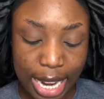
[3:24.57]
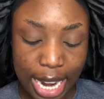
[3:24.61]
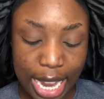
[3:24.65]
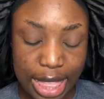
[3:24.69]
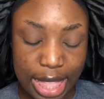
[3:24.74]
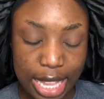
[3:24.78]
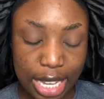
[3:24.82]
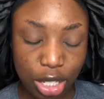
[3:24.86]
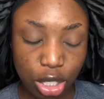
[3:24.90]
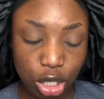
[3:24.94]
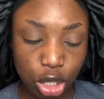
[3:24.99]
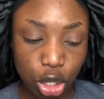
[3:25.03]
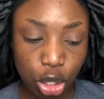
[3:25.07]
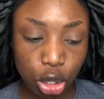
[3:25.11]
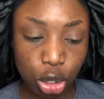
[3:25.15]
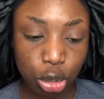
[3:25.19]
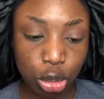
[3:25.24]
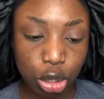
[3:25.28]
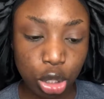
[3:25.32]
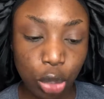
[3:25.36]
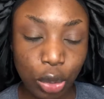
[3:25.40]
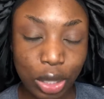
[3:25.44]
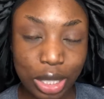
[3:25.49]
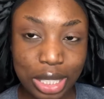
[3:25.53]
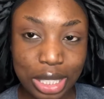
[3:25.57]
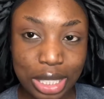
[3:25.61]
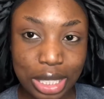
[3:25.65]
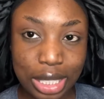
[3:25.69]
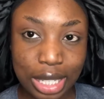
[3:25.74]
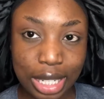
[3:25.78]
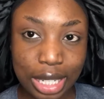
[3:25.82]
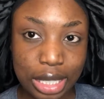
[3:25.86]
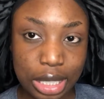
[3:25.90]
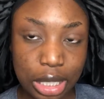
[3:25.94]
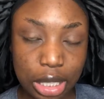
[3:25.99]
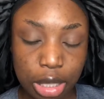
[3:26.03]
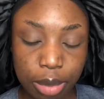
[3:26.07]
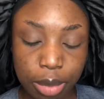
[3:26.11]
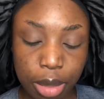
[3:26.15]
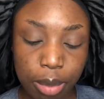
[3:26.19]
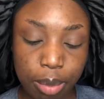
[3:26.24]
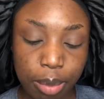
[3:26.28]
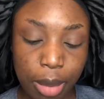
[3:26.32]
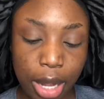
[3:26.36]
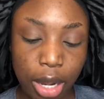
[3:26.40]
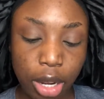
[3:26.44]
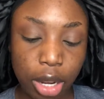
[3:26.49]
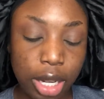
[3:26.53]
and then two, so it sticks a little bit
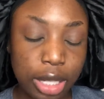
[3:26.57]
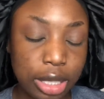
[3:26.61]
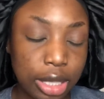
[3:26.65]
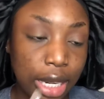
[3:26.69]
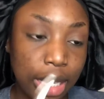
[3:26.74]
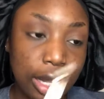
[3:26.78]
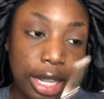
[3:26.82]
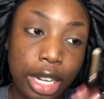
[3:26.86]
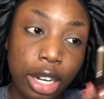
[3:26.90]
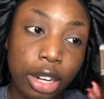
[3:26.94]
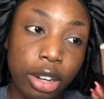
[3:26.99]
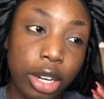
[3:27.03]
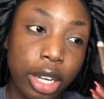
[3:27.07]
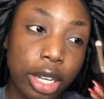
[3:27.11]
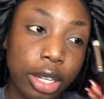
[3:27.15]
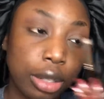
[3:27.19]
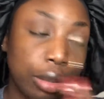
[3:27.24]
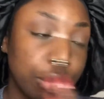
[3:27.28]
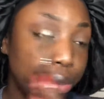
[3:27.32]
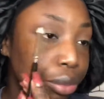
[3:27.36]
better as I layer it.